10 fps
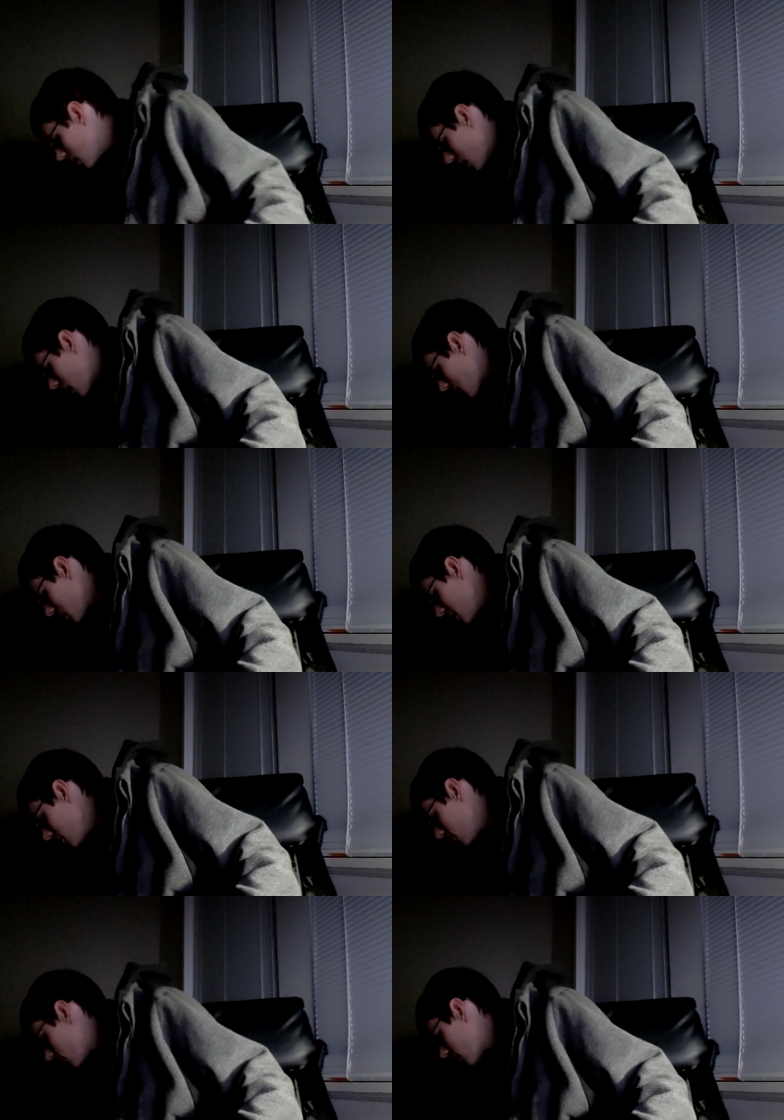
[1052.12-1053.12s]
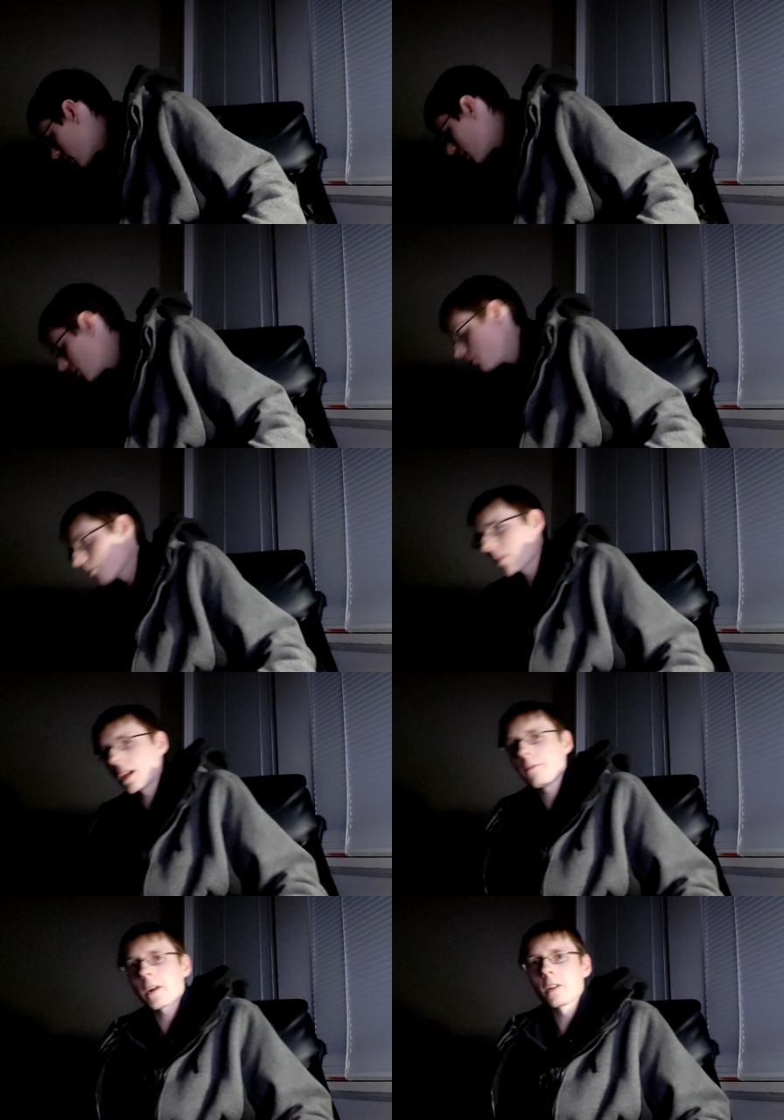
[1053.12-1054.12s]
And I believe uh,
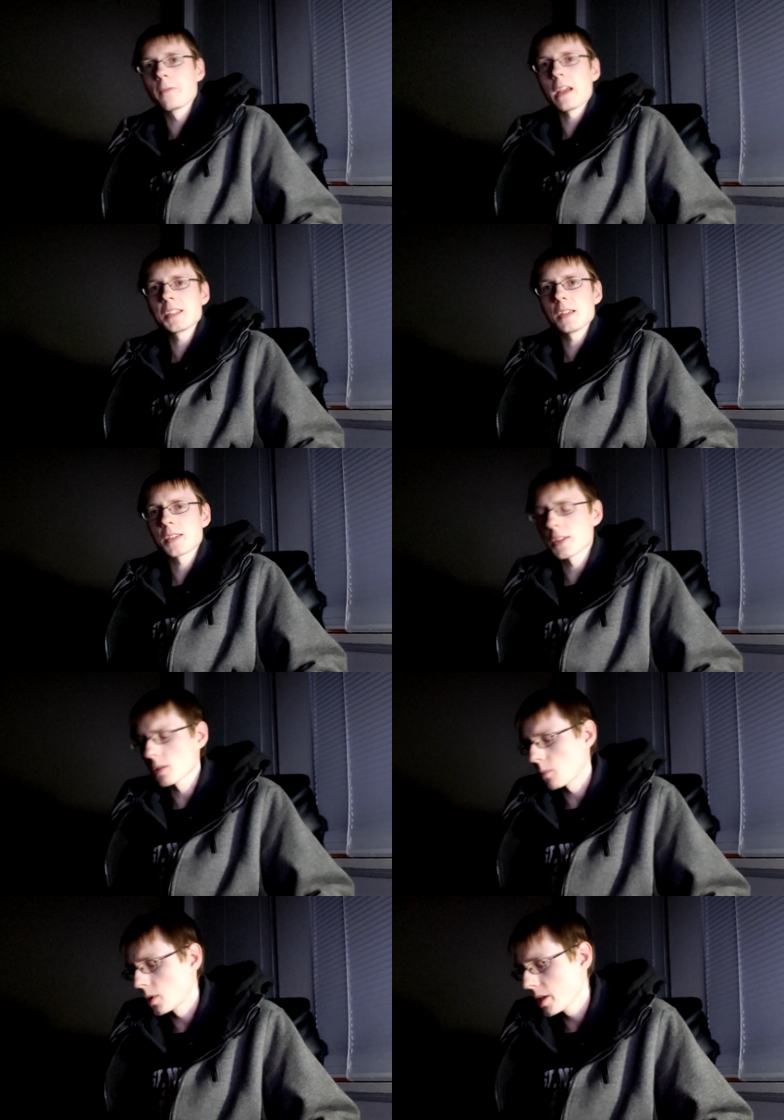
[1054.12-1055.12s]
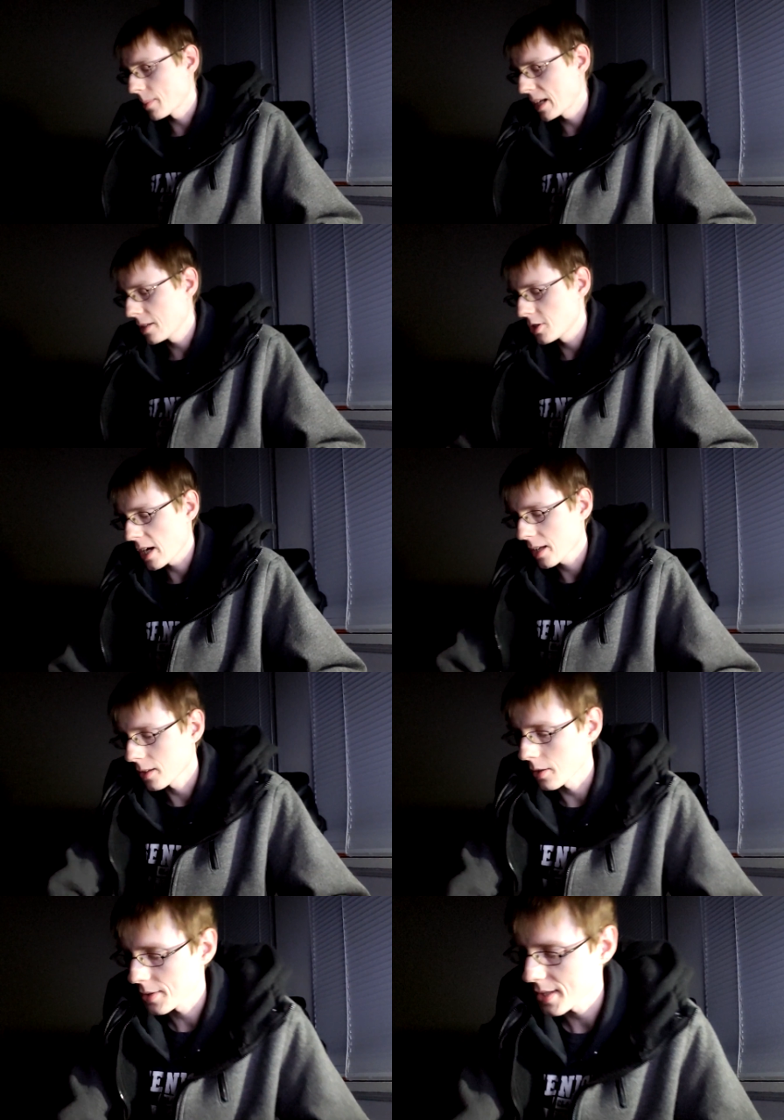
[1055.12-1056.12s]
Final Fantasy is also one of them. I didn't check
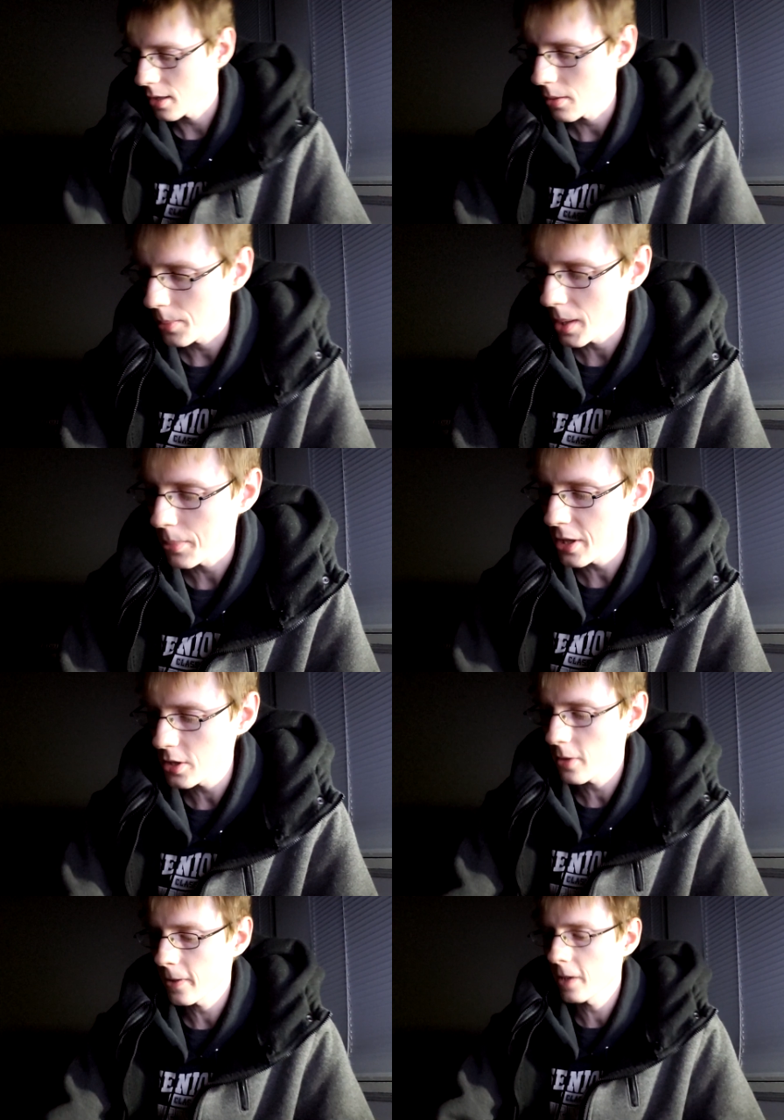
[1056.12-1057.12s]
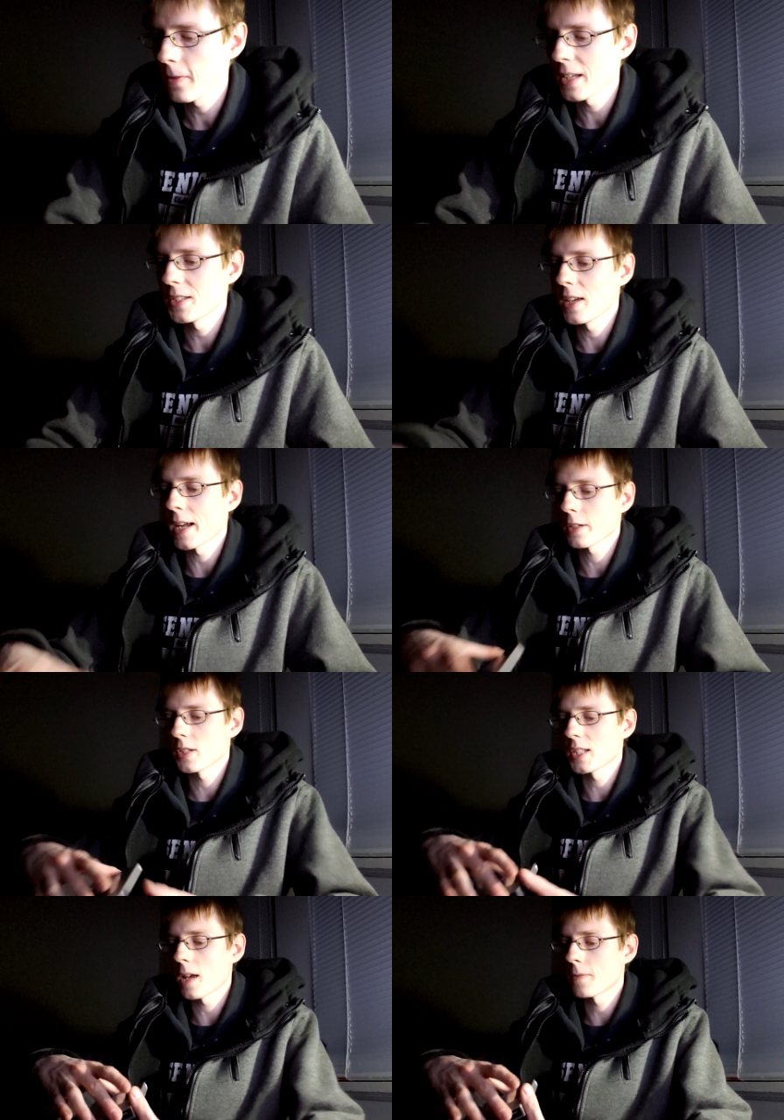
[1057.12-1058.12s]
though, so but I'm pretty sure Final Fantasy you can actually
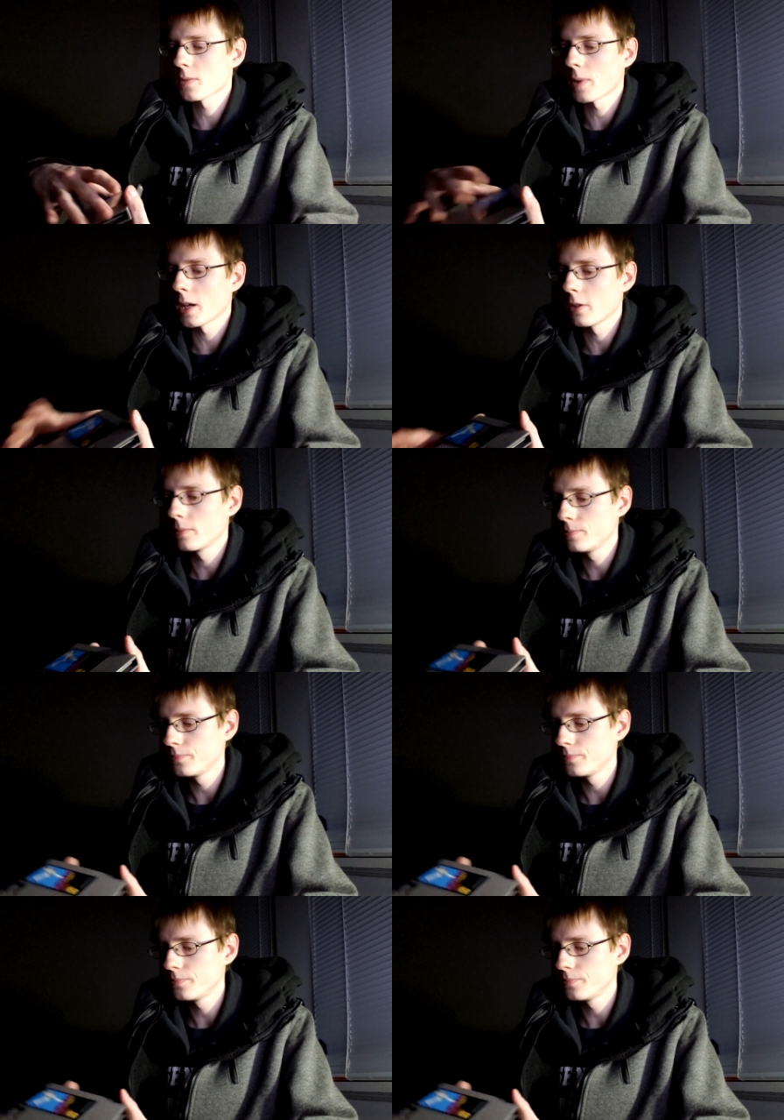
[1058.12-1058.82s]
save as well.